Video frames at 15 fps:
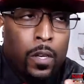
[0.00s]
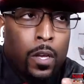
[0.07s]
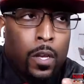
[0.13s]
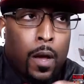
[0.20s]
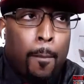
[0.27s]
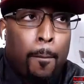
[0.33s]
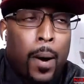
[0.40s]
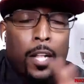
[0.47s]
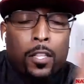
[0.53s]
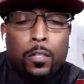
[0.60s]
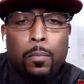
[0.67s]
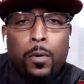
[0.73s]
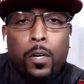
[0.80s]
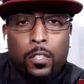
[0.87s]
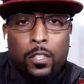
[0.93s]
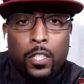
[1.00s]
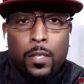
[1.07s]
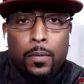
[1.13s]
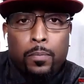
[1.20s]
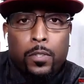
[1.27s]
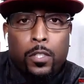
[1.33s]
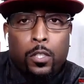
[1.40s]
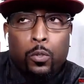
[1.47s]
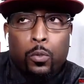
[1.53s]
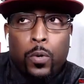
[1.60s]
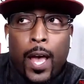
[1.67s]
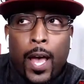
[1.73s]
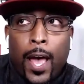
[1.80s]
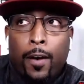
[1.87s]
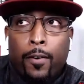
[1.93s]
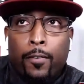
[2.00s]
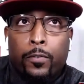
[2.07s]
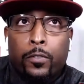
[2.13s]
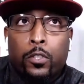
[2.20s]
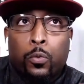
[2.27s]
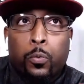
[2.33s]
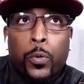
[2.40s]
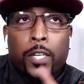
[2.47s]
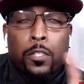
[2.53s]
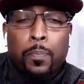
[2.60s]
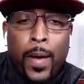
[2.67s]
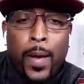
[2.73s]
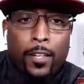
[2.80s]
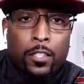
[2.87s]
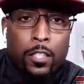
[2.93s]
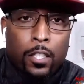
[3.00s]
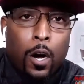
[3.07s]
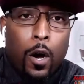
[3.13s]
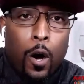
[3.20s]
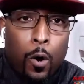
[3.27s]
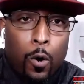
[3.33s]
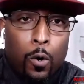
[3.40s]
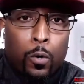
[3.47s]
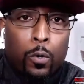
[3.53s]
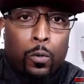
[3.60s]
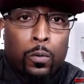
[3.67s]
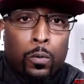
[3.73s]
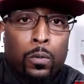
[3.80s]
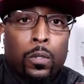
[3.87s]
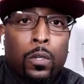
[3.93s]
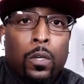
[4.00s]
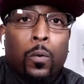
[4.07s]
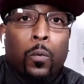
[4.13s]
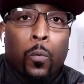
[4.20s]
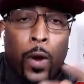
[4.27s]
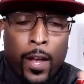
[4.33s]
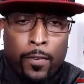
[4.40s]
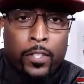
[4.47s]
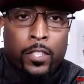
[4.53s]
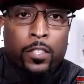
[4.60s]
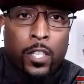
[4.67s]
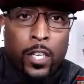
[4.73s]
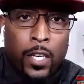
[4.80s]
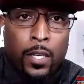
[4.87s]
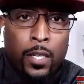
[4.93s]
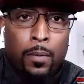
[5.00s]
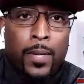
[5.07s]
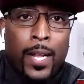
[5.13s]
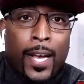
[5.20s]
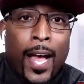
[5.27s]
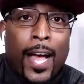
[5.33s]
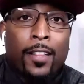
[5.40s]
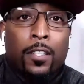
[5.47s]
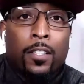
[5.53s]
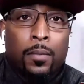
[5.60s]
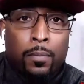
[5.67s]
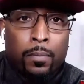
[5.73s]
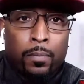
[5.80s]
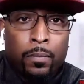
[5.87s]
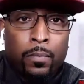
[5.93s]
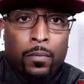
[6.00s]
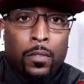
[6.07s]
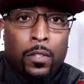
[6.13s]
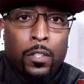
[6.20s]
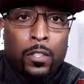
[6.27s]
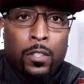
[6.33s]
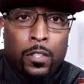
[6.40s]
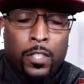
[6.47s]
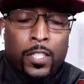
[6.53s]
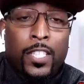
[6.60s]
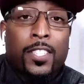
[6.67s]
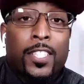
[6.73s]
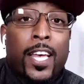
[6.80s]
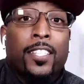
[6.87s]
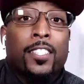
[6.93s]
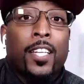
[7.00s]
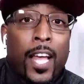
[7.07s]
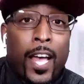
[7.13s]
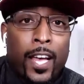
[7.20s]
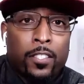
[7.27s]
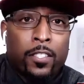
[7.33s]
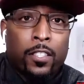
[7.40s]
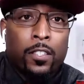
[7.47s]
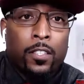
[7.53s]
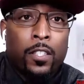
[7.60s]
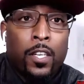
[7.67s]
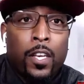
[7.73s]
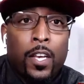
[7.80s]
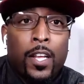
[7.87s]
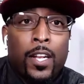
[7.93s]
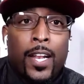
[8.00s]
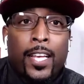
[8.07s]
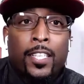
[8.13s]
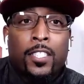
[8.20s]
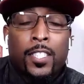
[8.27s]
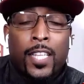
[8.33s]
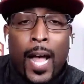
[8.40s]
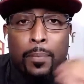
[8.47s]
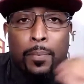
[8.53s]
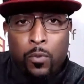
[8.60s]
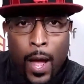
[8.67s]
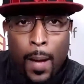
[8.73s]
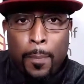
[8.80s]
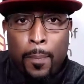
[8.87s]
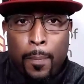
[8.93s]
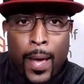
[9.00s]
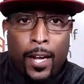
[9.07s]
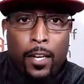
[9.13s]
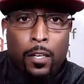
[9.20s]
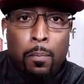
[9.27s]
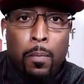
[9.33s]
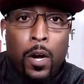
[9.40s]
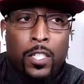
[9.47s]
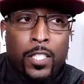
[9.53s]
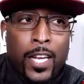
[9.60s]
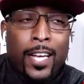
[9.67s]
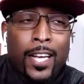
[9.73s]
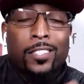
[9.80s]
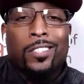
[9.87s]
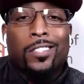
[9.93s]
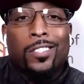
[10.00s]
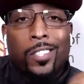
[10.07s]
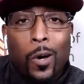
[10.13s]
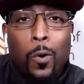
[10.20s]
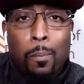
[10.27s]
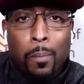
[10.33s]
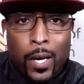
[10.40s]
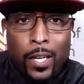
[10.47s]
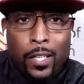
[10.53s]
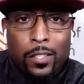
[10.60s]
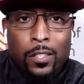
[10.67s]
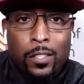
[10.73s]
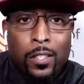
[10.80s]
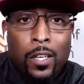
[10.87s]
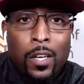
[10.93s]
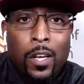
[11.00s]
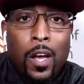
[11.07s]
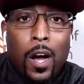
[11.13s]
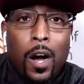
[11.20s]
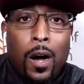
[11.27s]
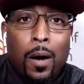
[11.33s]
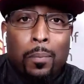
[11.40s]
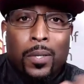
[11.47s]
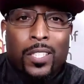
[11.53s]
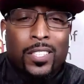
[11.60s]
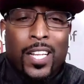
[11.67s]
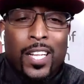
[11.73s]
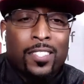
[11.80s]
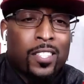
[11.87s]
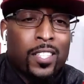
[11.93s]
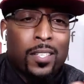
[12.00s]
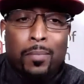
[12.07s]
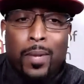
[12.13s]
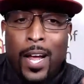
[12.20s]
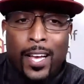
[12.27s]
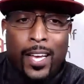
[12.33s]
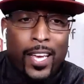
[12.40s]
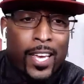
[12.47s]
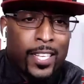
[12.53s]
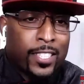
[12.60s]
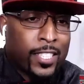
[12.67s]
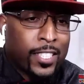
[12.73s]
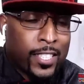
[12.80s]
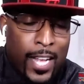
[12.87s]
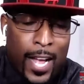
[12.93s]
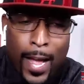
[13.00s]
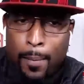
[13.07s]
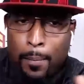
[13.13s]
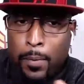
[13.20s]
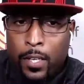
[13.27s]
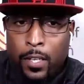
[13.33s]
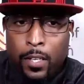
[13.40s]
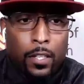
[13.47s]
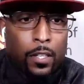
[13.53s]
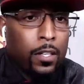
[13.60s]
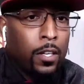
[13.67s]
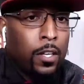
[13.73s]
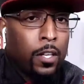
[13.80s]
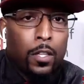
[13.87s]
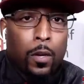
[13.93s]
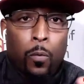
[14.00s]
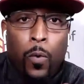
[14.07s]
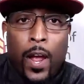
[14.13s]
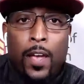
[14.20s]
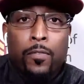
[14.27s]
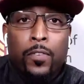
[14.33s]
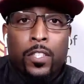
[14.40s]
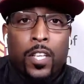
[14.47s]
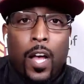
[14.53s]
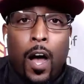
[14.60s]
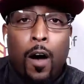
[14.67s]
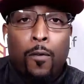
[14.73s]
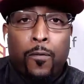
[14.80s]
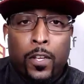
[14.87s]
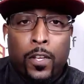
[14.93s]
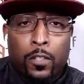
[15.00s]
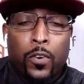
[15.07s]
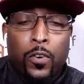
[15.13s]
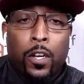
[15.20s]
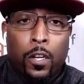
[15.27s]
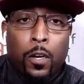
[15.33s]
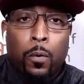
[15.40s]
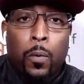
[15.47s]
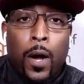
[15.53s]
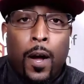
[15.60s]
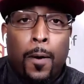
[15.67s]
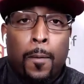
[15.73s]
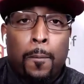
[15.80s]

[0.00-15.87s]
Baltimore seemed to have switched back to the old Ravens scheme that got them success last year. They stopped dropping back Lamar Jackson so much because that seemed like it stymied the Ravens offense for a little while.